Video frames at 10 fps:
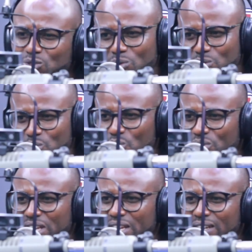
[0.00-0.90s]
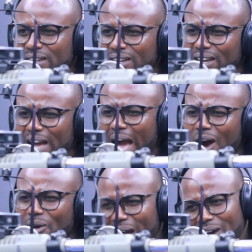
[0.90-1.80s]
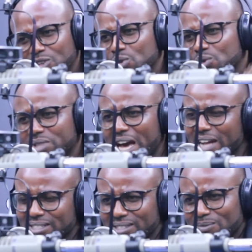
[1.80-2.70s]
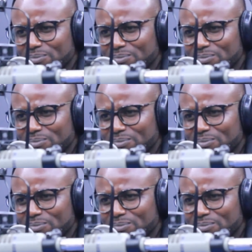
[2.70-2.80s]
and so soothing. How do you do that?